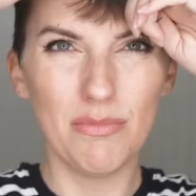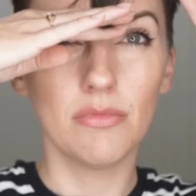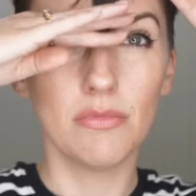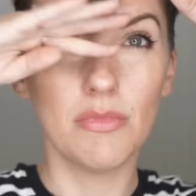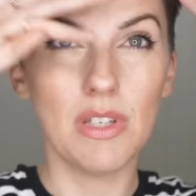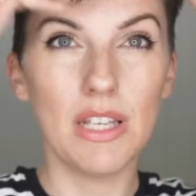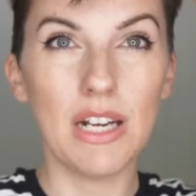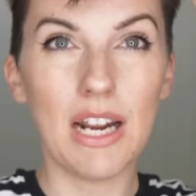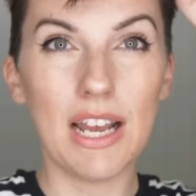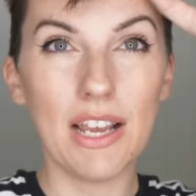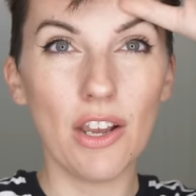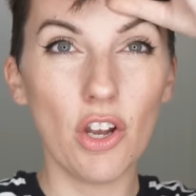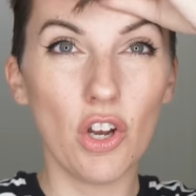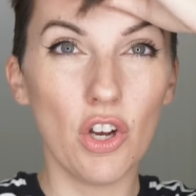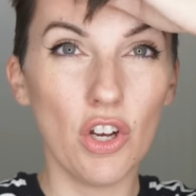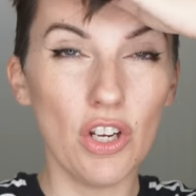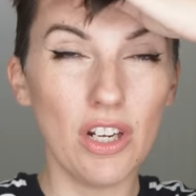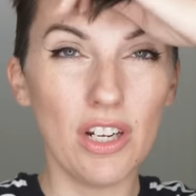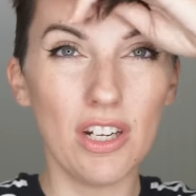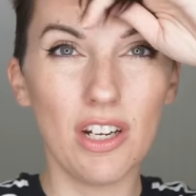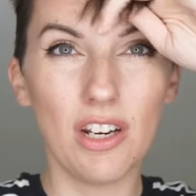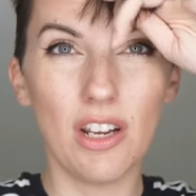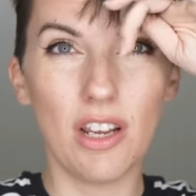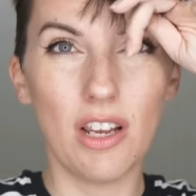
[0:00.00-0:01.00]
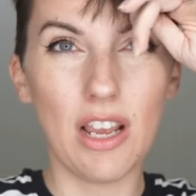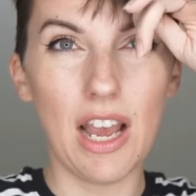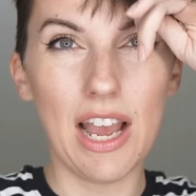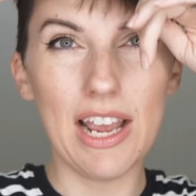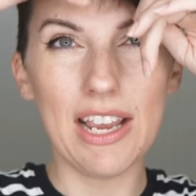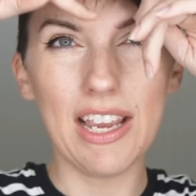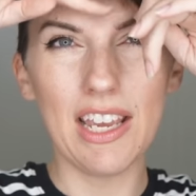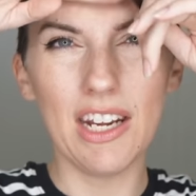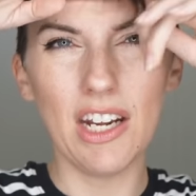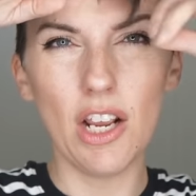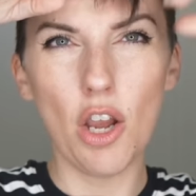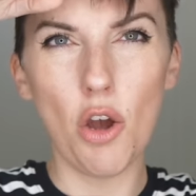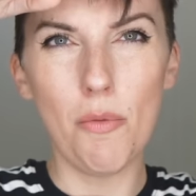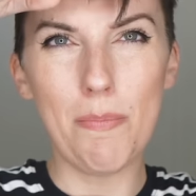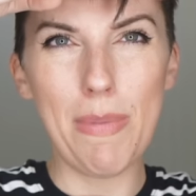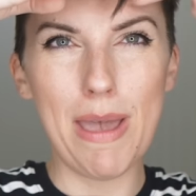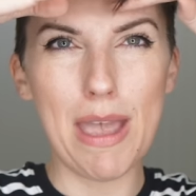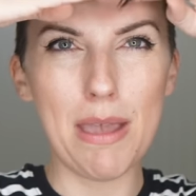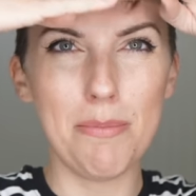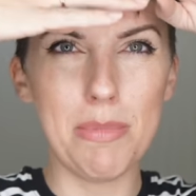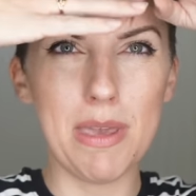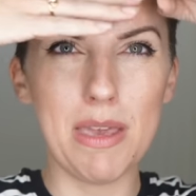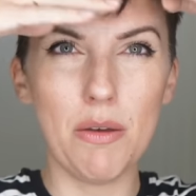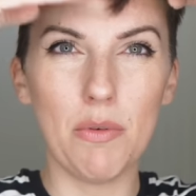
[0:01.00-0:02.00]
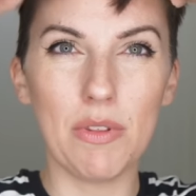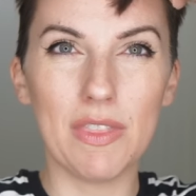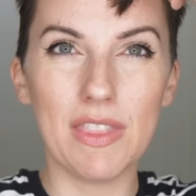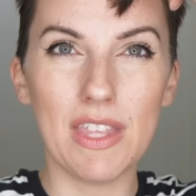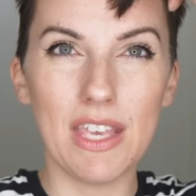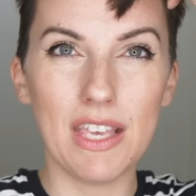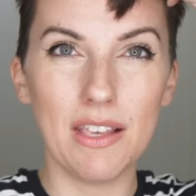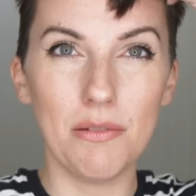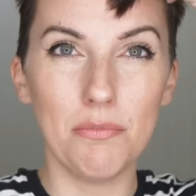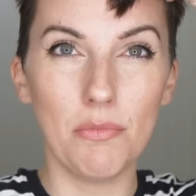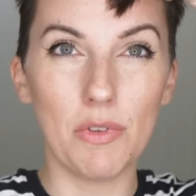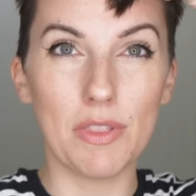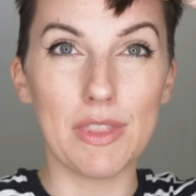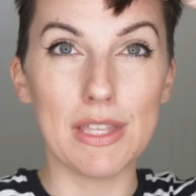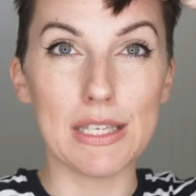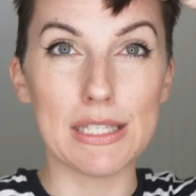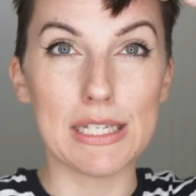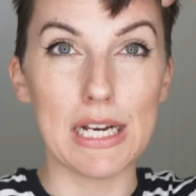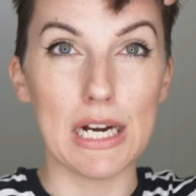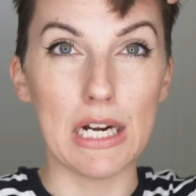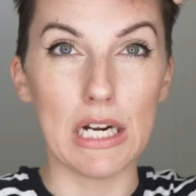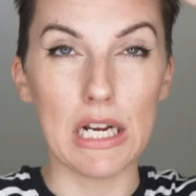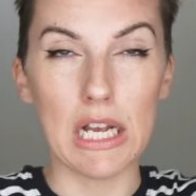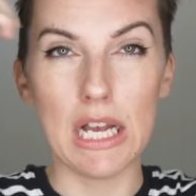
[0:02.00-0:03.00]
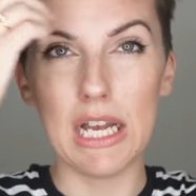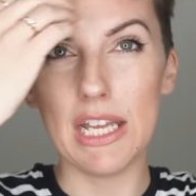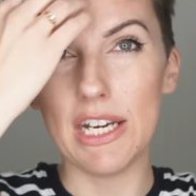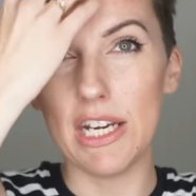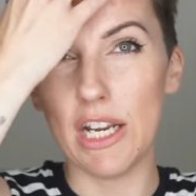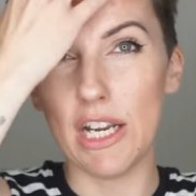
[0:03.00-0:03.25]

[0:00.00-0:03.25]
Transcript: I mean, I could I could go baby with the with this haircut.